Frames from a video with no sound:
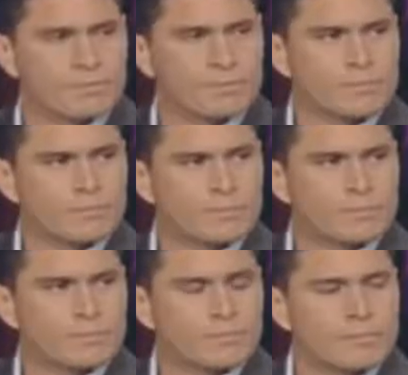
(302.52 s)

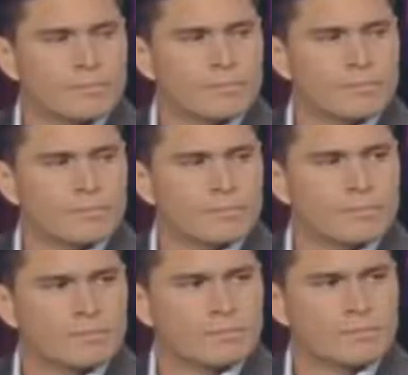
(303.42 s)

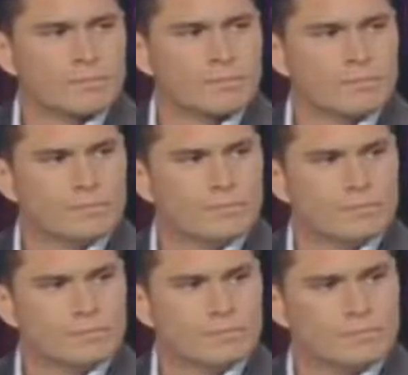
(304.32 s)

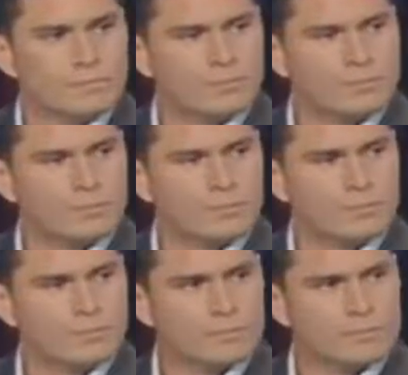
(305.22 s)

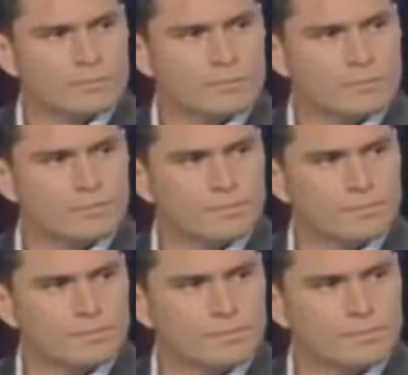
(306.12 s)

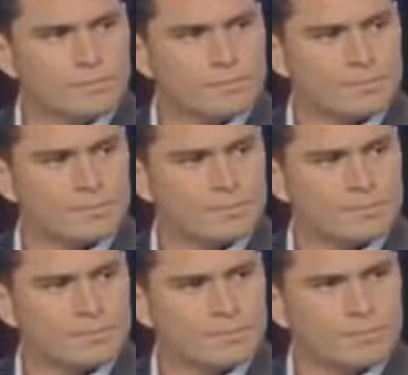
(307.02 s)

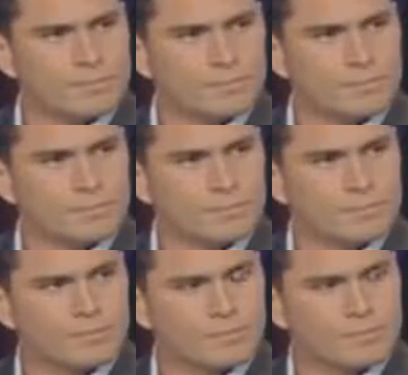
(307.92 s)

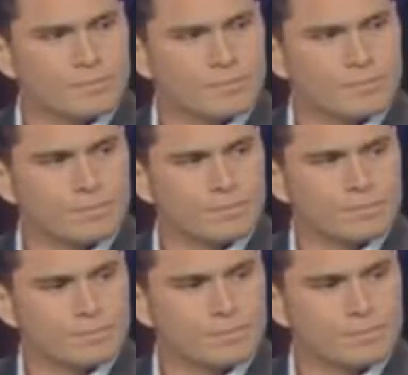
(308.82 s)
The person shown says nothing.